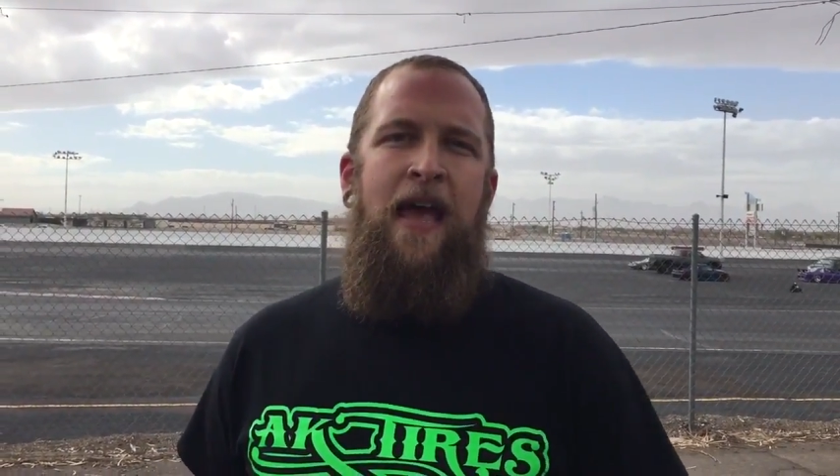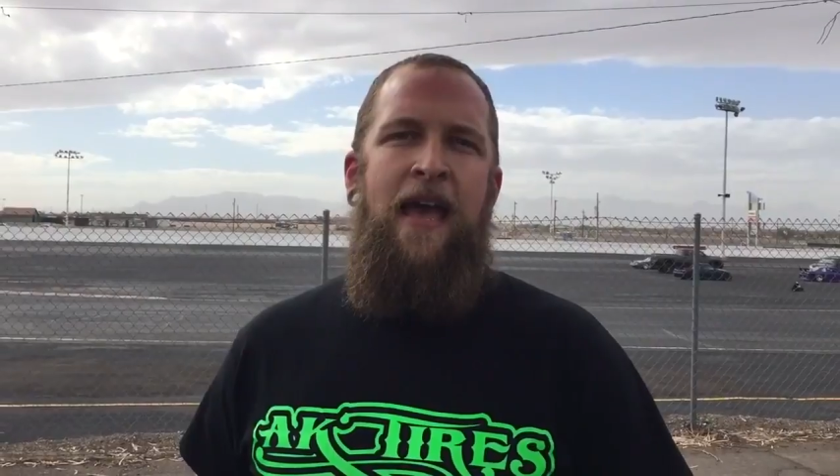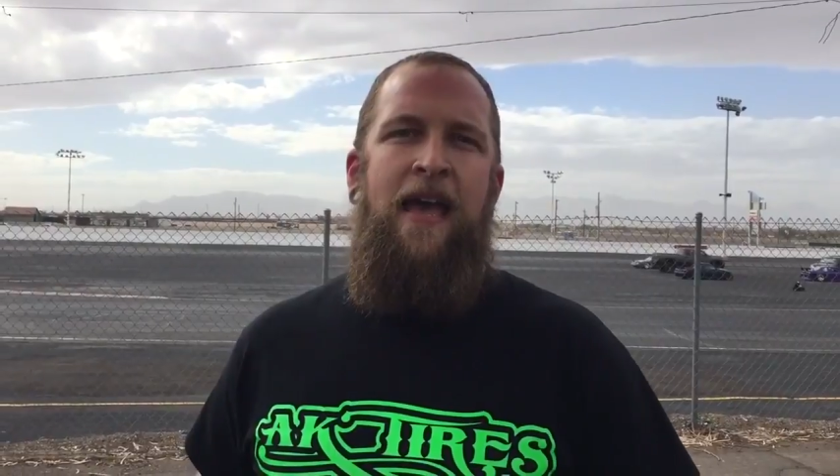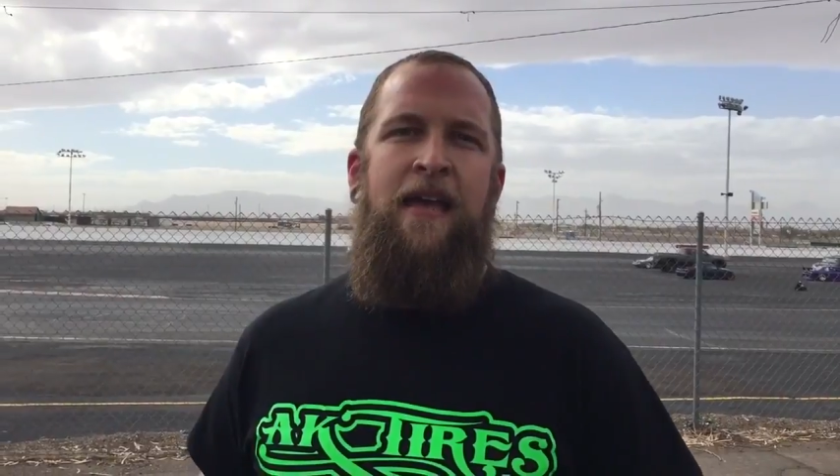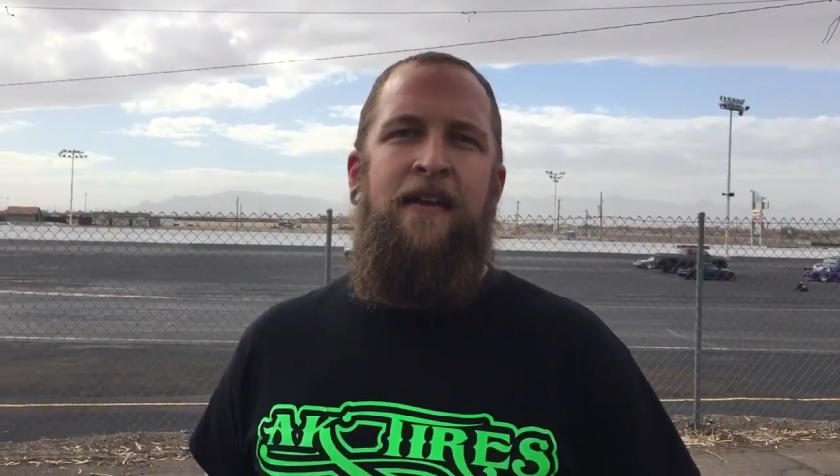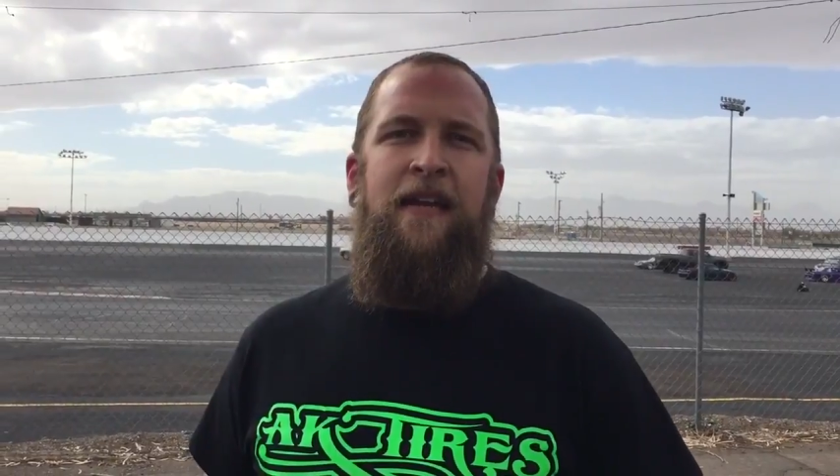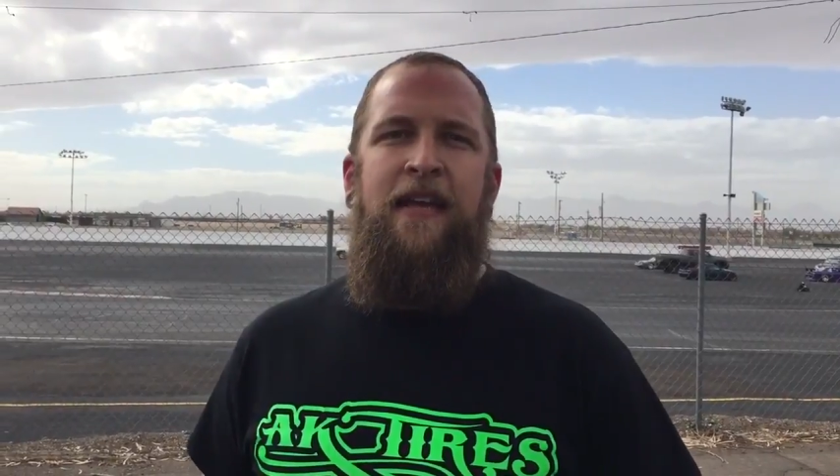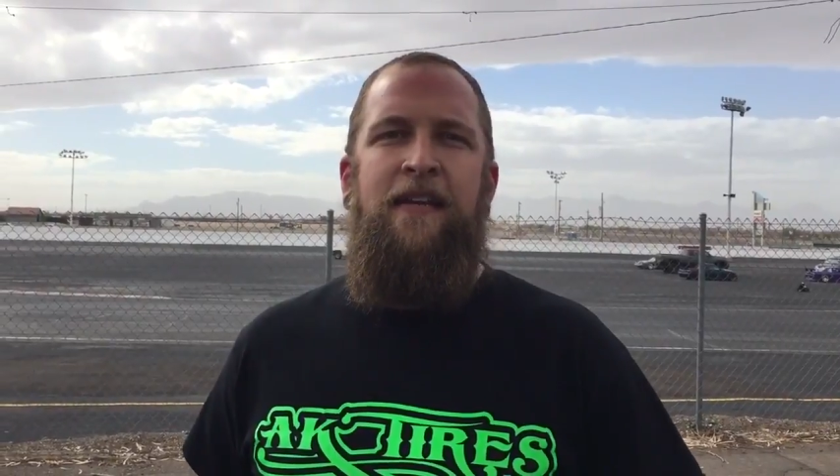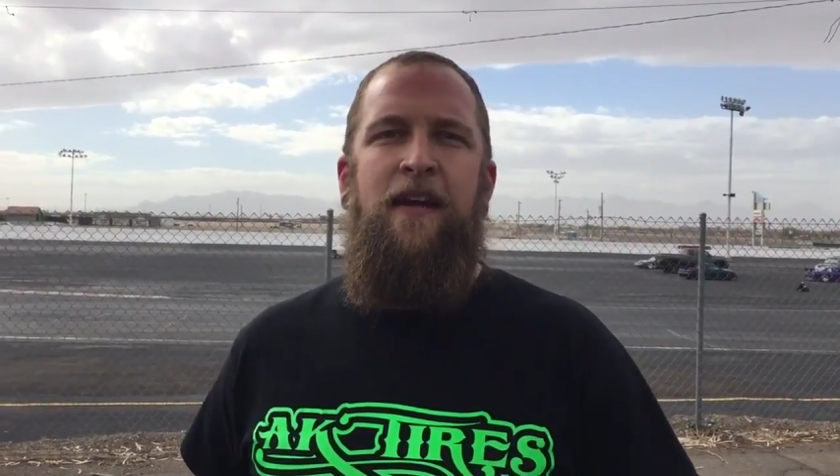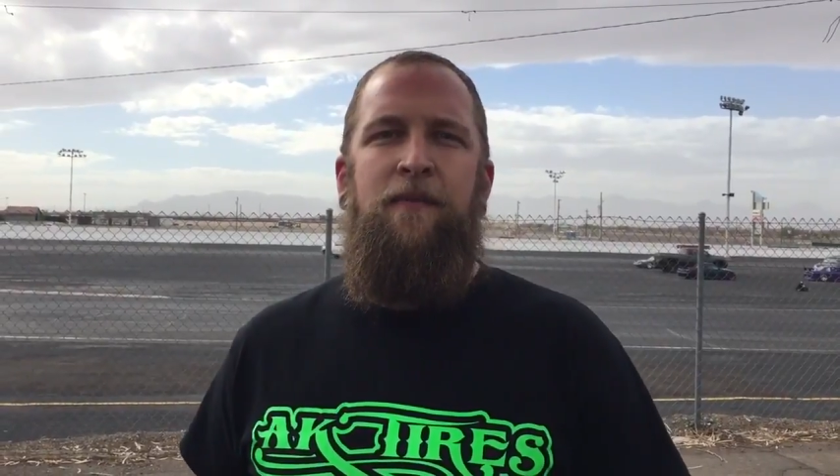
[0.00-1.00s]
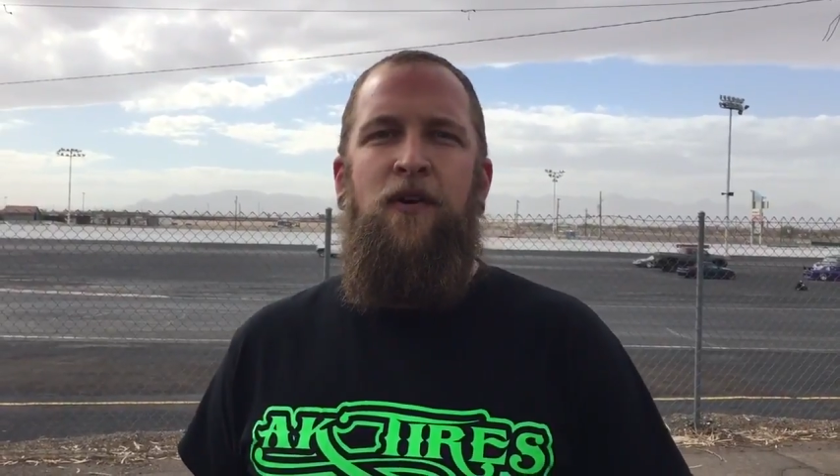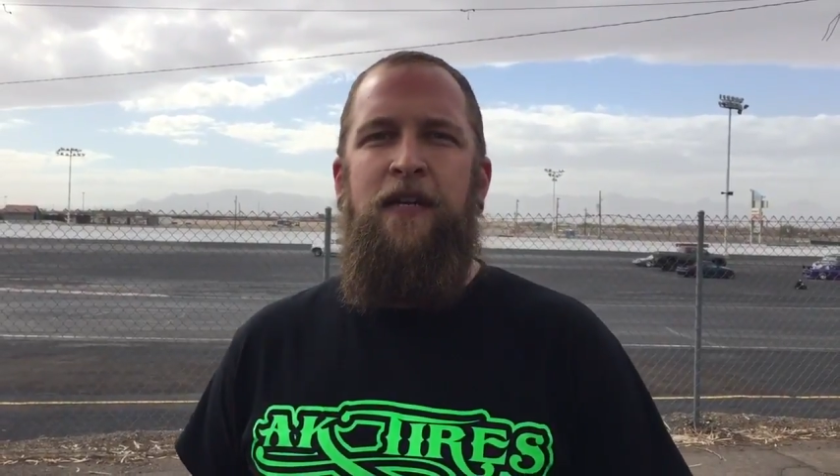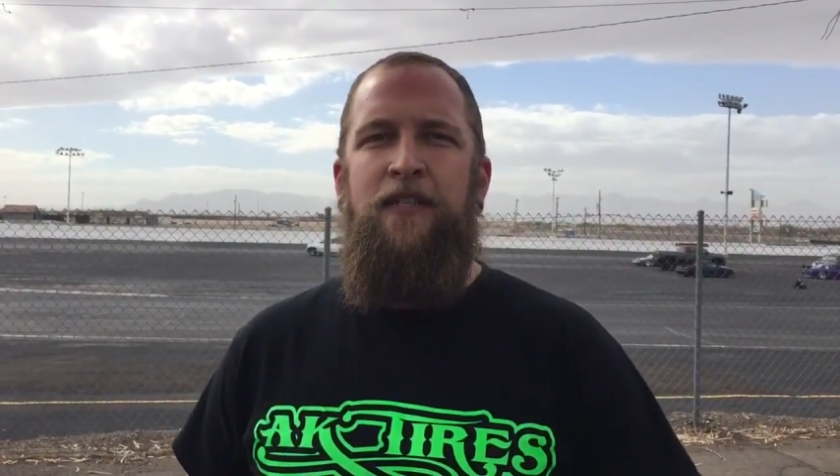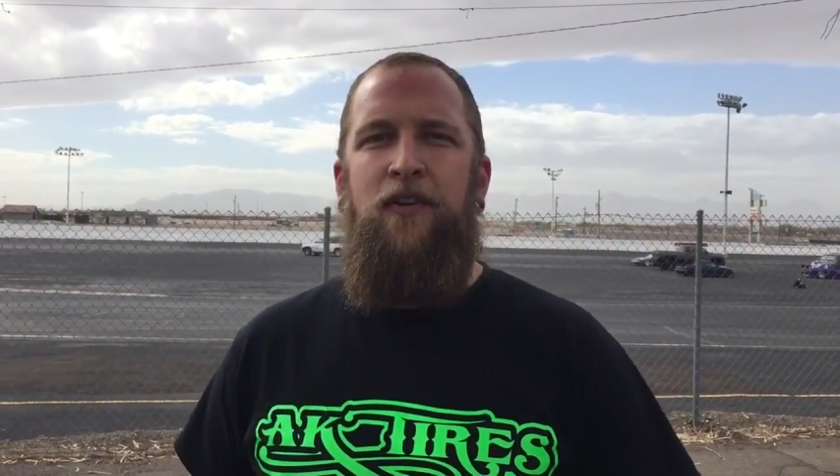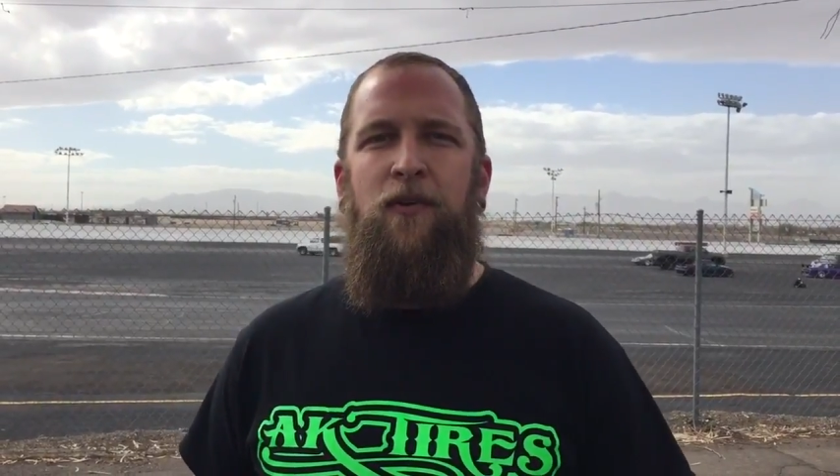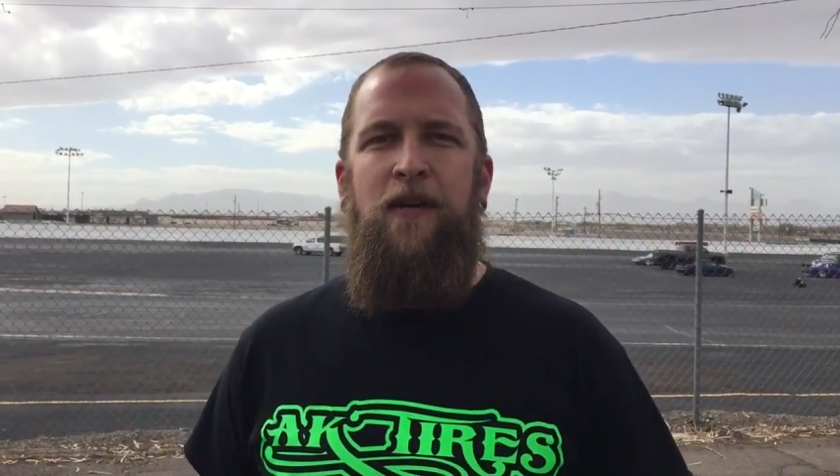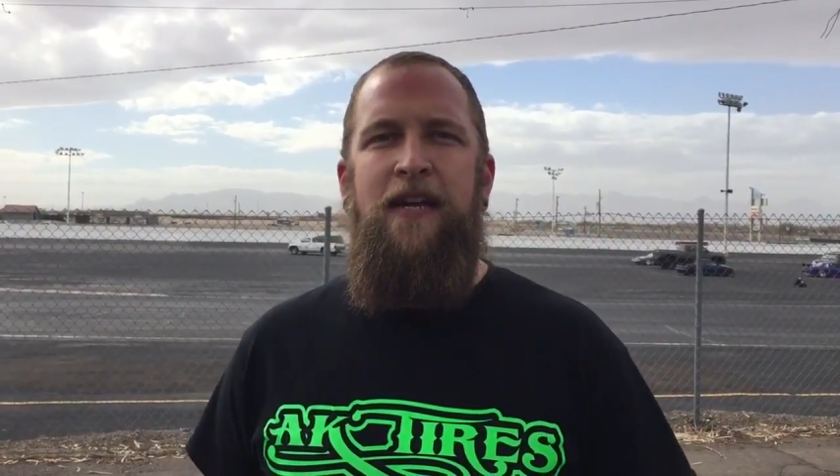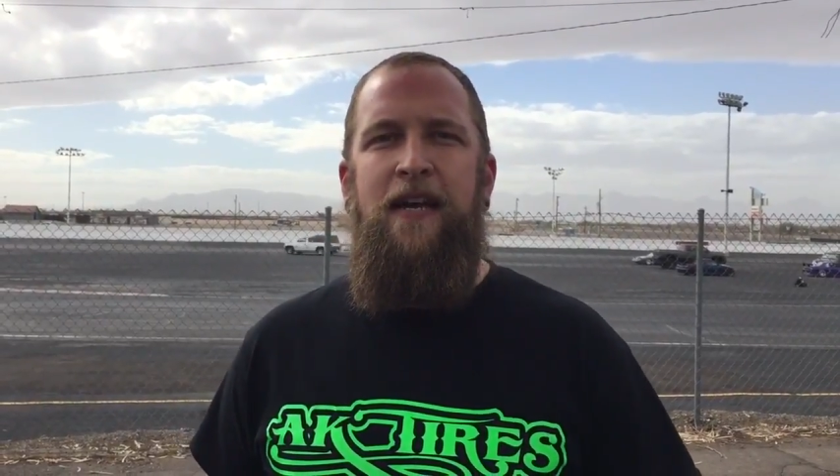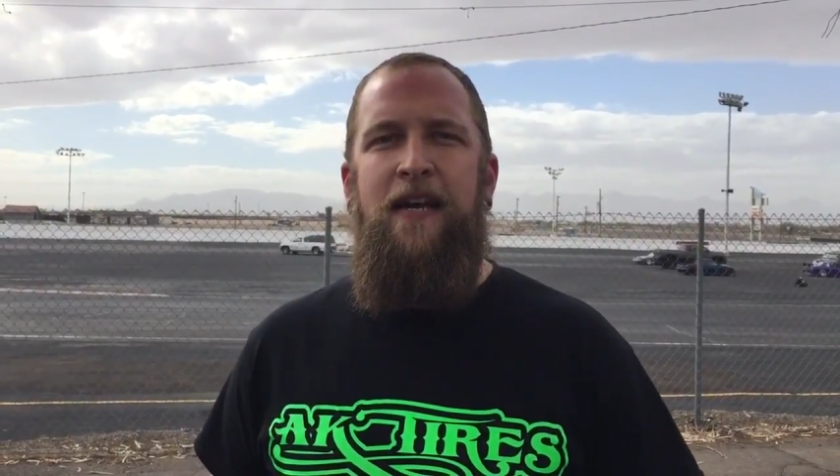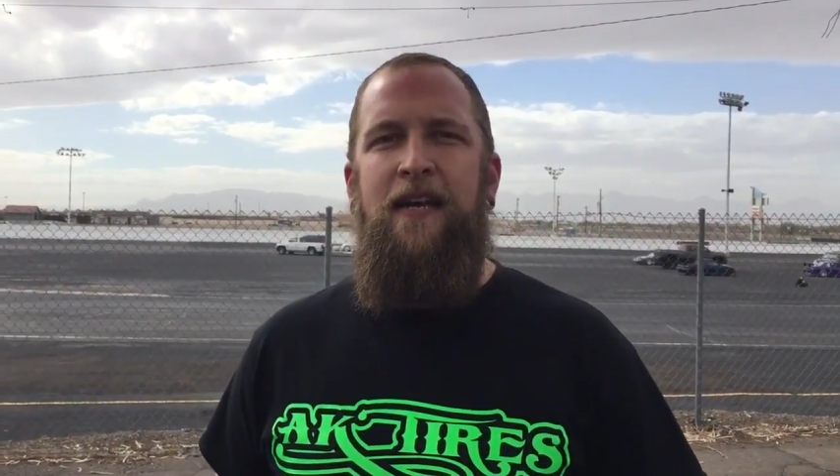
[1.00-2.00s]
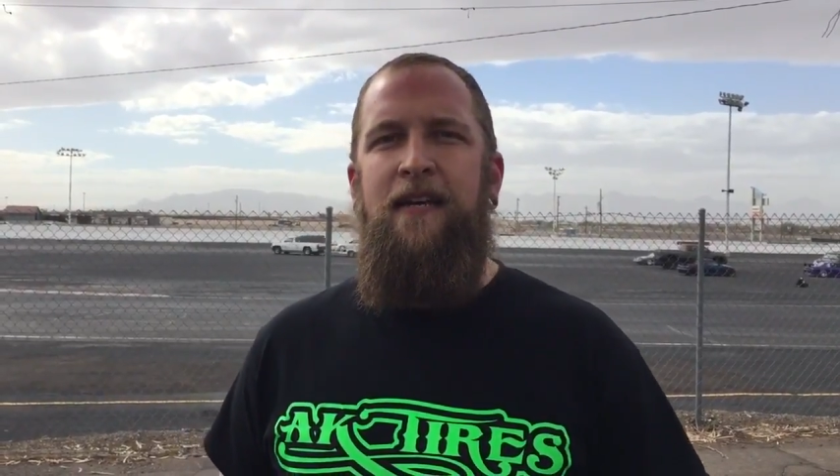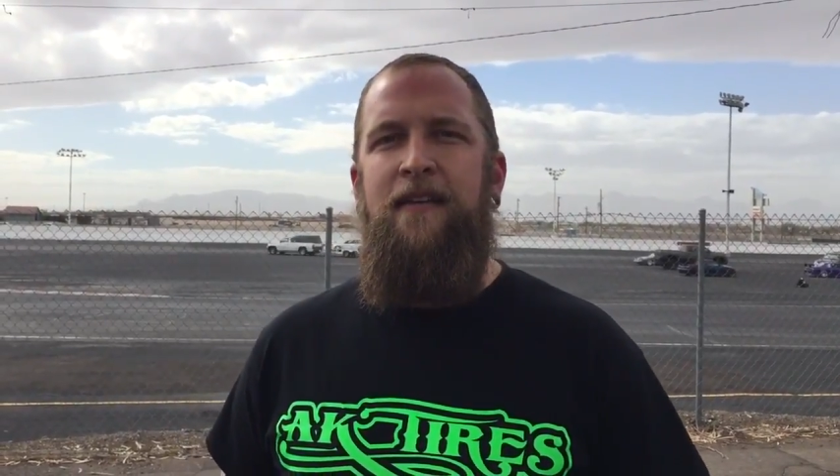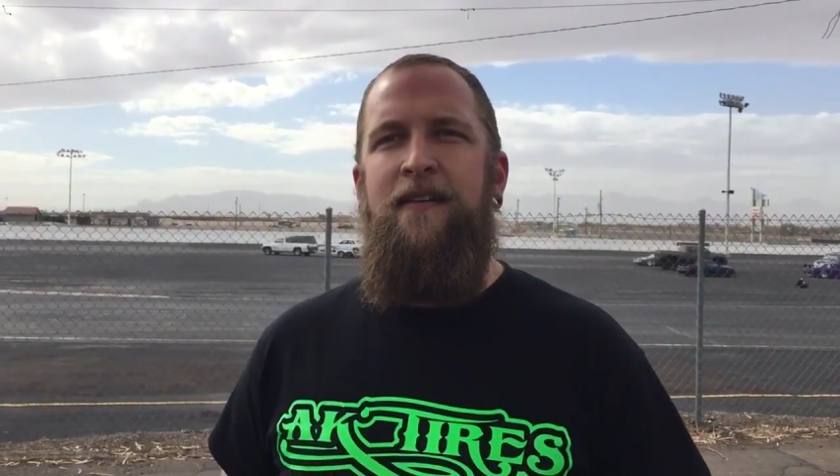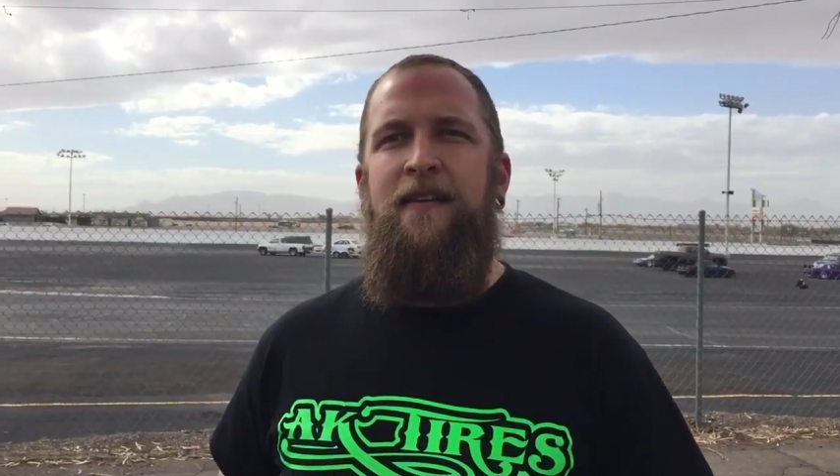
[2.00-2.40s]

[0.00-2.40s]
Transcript: and ended up going to Korea